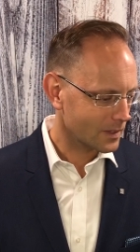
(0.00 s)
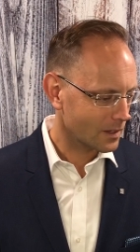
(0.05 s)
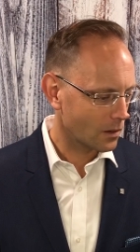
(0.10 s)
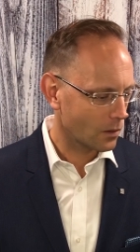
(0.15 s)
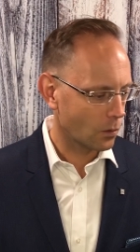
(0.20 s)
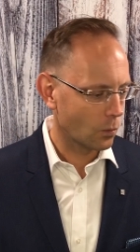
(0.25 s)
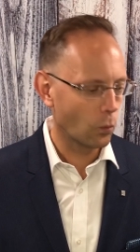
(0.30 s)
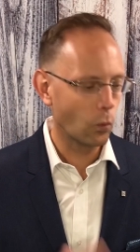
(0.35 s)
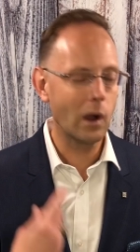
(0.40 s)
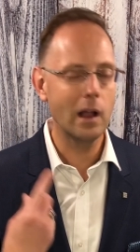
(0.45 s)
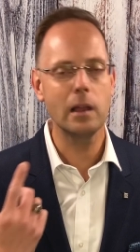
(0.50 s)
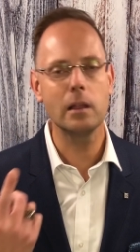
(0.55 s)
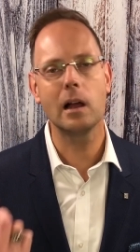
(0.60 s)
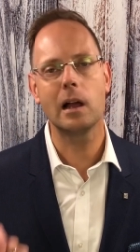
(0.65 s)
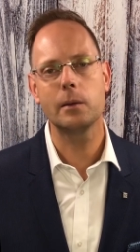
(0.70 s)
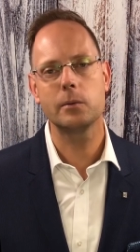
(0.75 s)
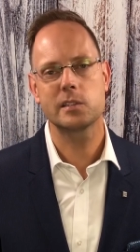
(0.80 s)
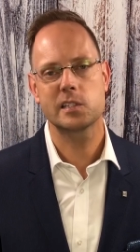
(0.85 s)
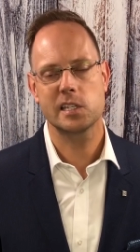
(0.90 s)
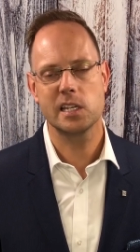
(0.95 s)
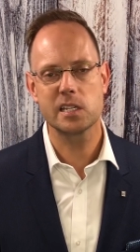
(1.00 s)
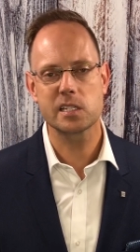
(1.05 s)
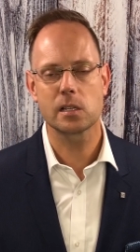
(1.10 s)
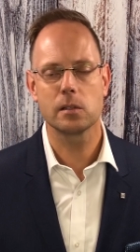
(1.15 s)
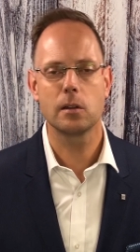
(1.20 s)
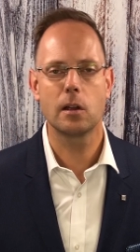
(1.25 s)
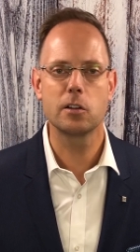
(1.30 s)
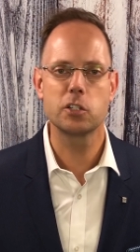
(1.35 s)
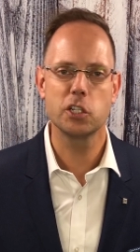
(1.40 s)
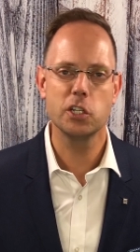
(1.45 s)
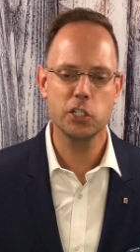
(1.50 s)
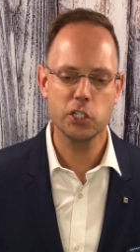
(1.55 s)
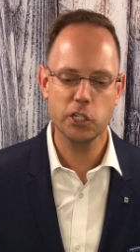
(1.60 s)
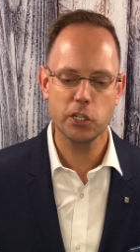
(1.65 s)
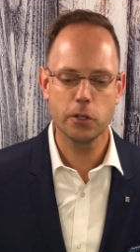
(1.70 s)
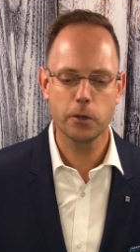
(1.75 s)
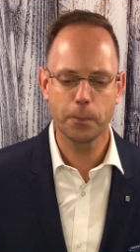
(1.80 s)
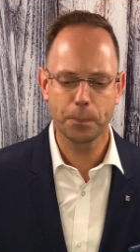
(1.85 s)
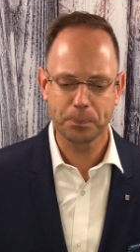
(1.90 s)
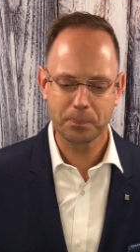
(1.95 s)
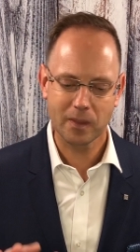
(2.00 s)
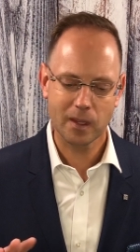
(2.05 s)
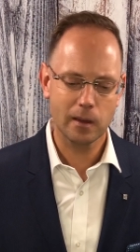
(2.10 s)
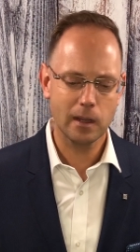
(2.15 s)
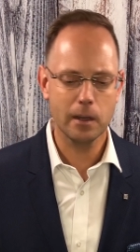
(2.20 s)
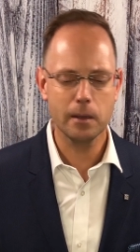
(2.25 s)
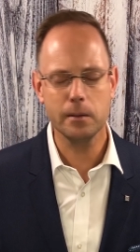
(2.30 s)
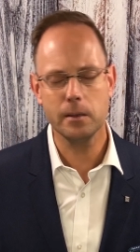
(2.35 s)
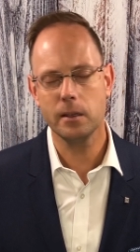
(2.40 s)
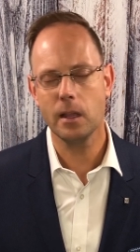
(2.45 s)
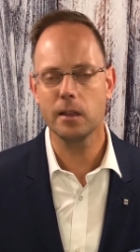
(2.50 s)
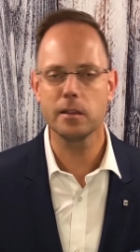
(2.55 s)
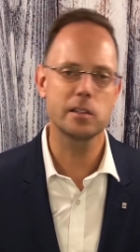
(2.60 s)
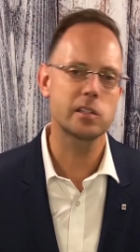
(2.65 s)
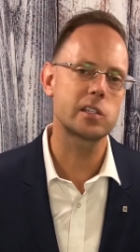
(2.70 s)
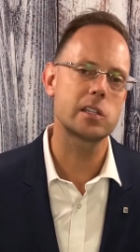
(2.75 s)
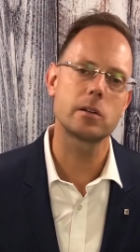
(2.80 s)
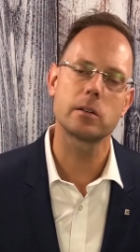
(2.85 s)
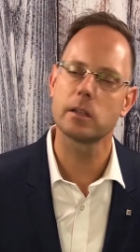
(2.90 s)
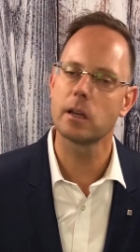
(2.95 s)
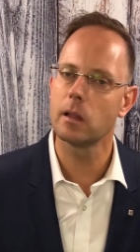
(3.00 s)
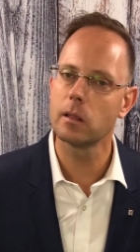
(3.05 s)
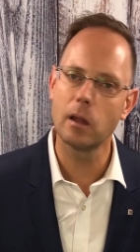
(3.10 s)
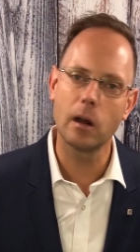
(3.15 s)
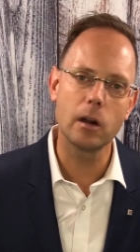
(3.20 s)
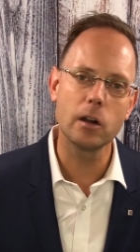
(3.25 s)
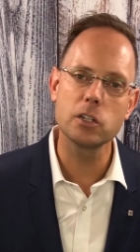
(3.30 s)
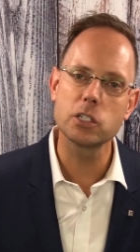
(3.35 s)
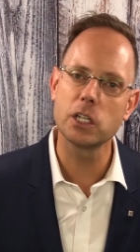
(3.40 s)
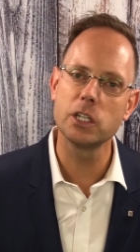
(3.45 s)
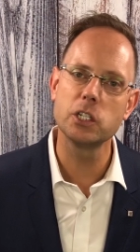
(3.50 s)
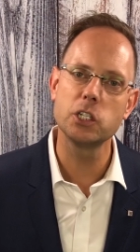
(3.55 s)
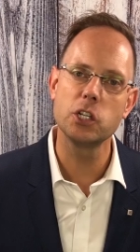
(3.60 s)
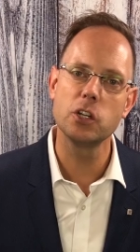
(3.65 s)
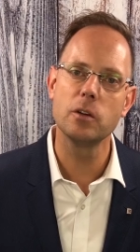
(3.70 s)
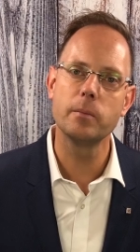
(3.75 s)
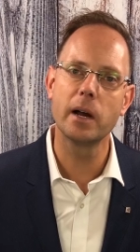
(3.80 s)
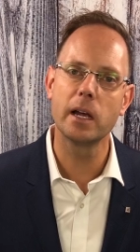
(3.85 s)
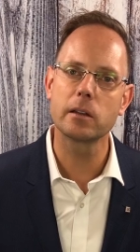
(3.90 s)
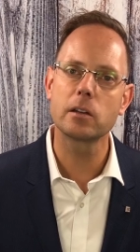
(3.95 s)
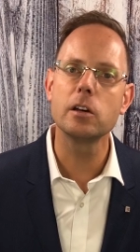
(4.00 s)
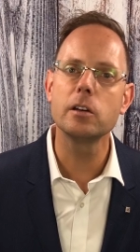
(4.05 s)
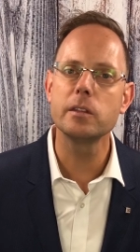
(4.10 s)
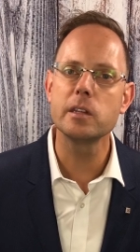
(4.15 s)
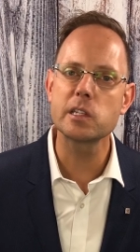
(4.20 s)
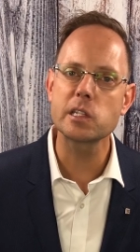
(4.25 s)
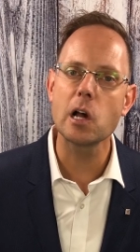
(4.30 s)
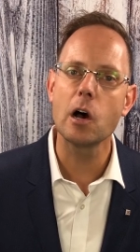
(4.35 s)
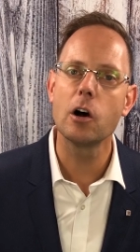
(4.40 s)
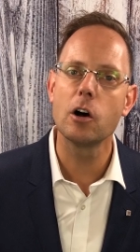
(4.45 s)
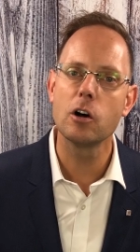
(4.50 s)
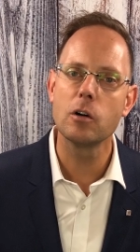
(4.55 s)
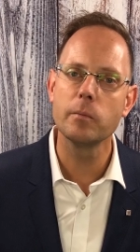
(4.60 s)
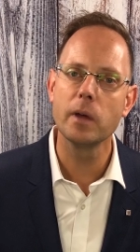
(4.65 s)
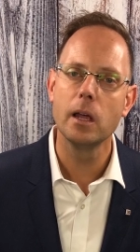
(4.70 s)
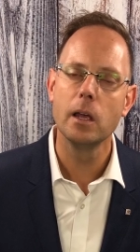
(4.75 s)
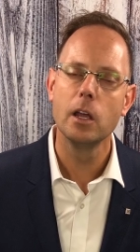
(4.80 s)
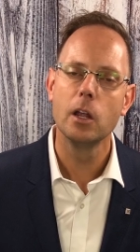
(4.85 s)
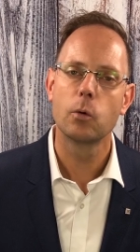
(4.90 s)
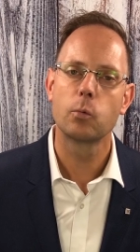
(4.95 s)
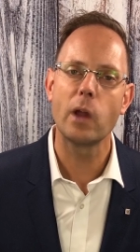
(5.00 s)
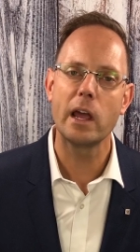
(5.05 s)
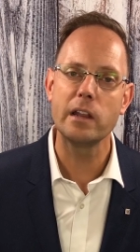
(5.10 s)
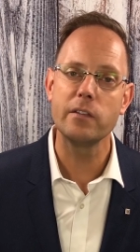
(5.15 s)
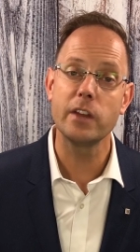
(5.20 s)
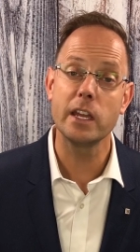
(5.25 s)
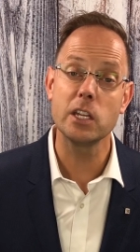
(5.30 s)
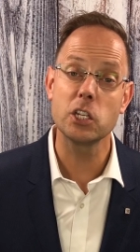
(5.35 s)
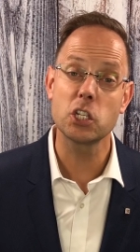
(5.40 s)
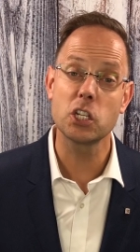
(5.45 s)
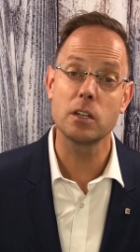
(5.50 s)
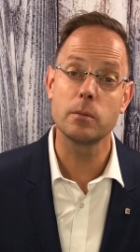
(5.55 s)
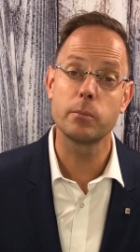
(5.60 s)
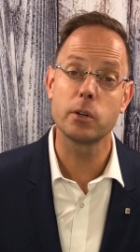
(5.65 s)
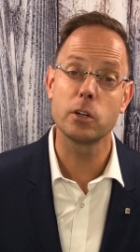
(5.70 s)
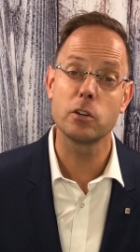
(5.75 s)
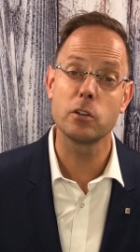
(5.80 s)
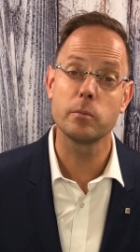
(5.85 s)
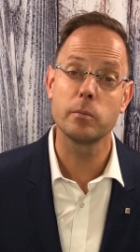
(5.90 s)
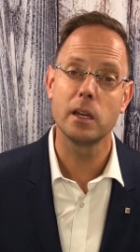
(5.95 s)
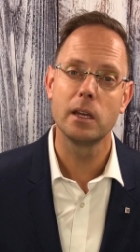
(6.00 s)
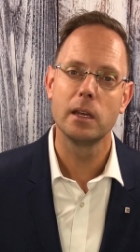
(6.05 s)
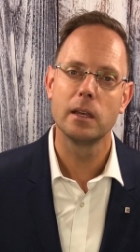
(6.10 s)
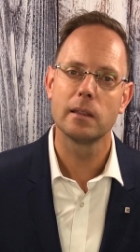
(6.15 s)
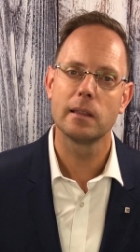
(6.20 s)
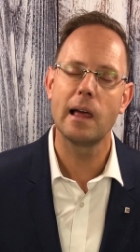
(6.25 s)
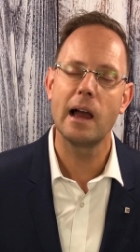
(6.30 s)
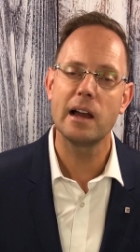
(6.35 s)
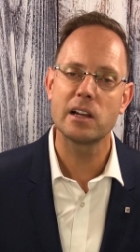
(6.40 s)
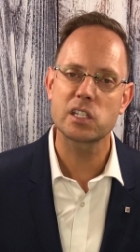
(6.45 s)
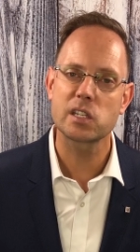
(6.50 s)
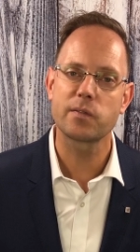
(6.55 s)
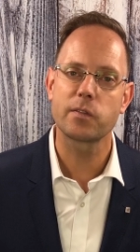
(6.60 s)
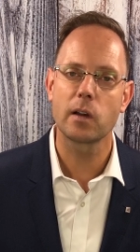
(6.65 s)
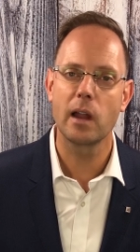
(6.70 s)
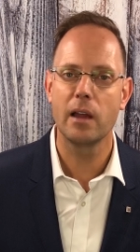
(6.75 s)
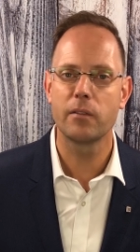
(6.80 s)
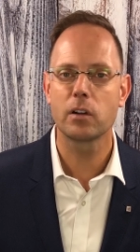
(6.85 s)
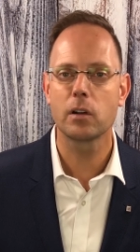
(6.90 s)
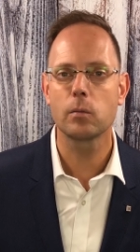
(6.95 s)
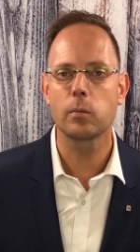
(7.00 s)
What I would say is a large issue, not necessarily a large issue, but could this home renovation boom last forever?